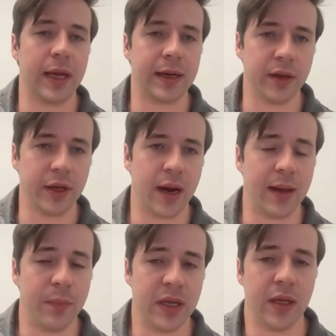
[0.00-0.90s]
likely going to
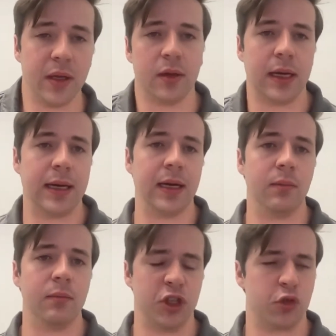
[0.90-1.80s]
be
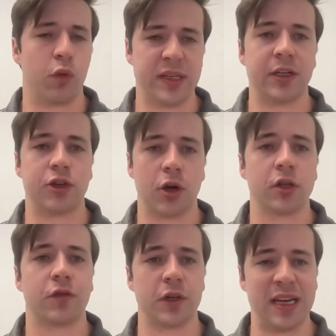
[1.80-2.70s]
um, just renting trucks
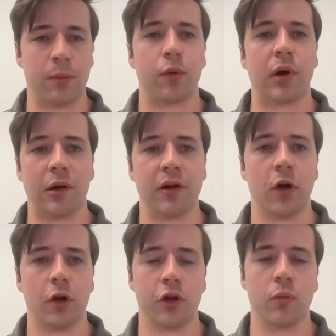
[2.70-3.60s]
for temporary
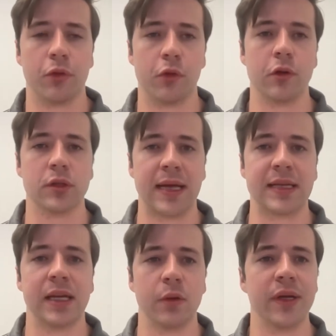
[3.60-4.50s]
volume through those last
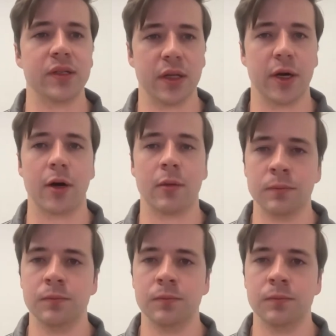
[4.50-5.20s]
eight weeks of the year.